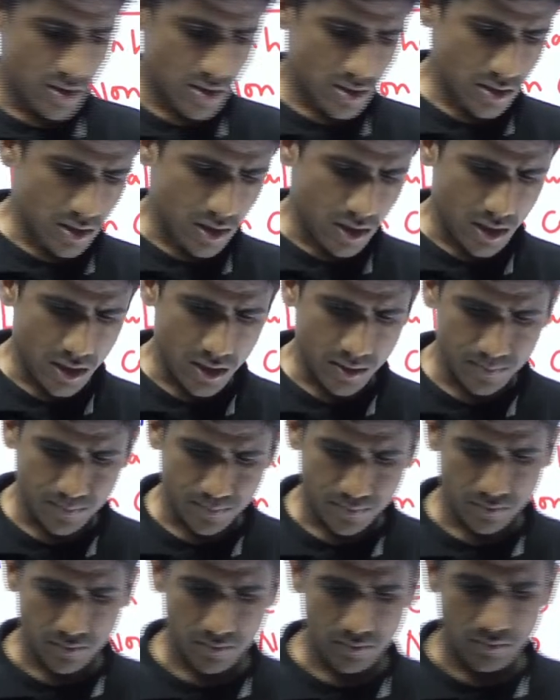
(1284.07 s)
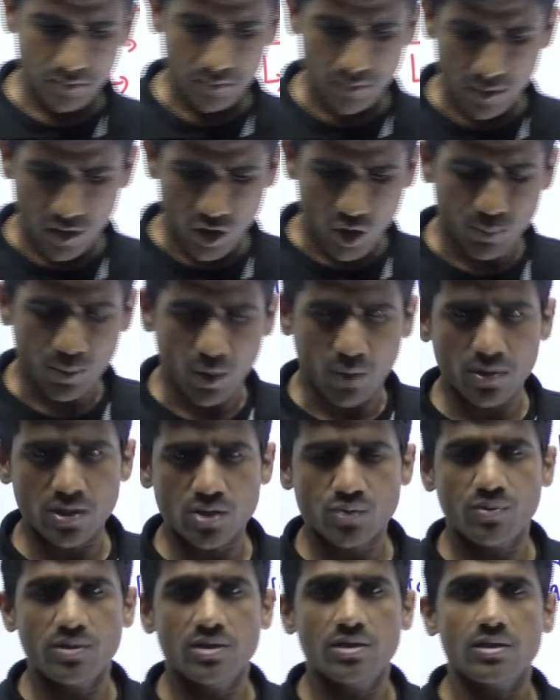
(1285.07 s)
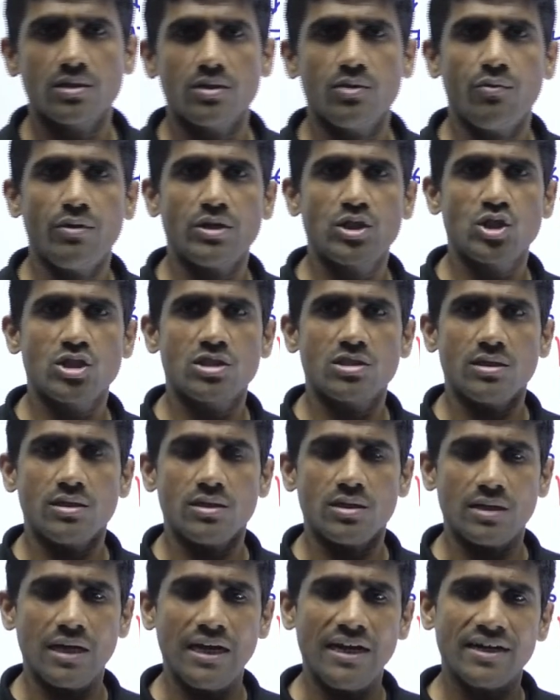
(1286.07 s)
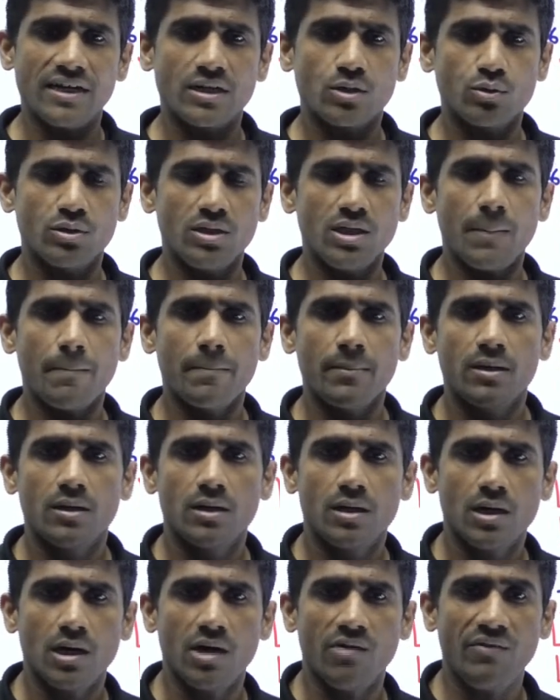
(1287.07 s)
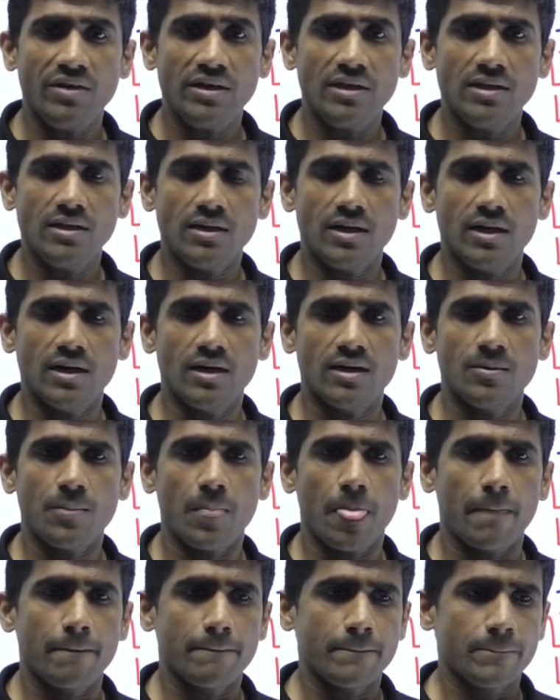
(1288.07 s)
means the provisions with which is related to the very uh,